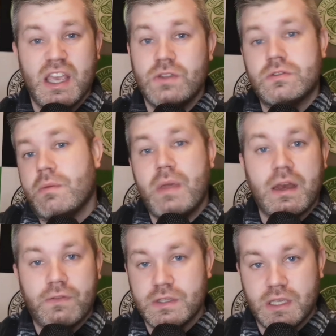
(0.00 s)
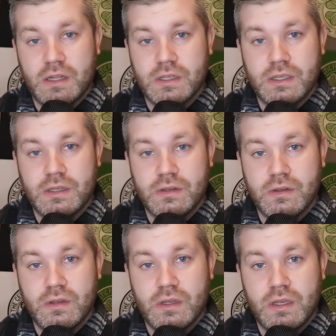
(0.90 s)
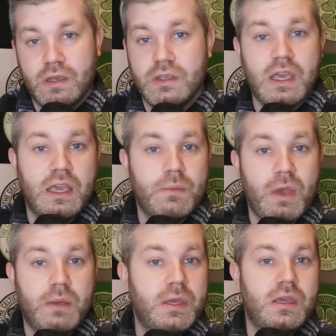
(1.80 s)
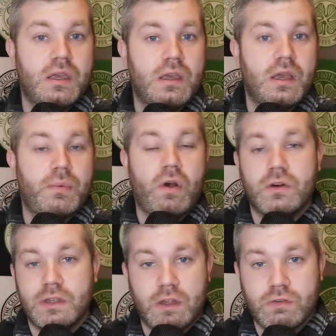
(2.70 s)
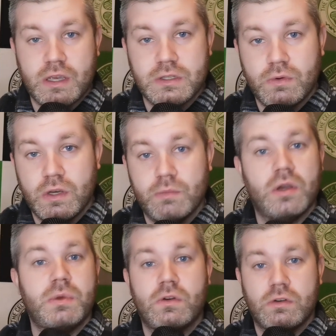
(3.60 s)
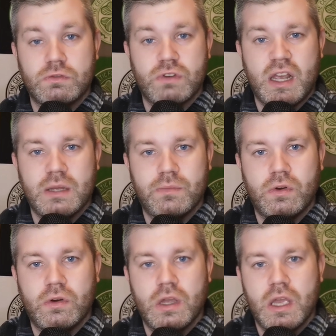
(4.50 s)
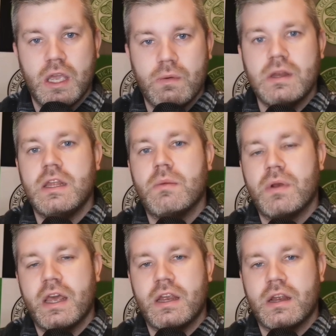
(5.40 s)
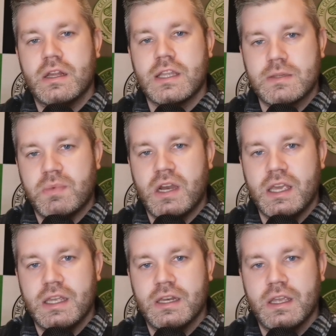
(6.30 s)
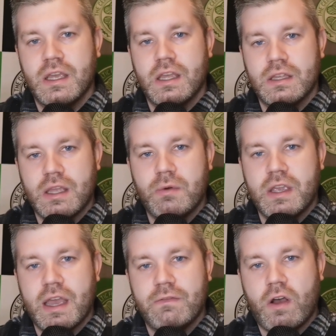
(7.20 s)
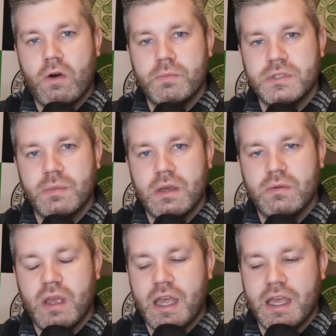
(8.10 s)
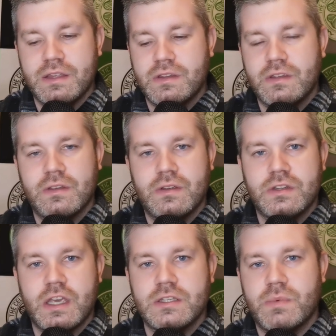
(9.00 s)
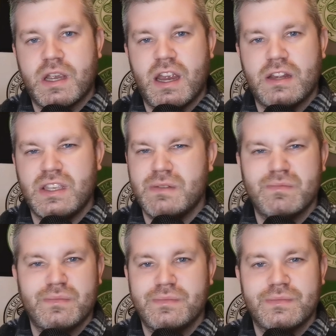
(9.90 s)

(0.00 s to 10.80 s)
it doesn't benefit Celtic yeah, he may be a part of the dressing room, might be good in training, but we need a player that's playing that we have hopes about. And James McCarthy,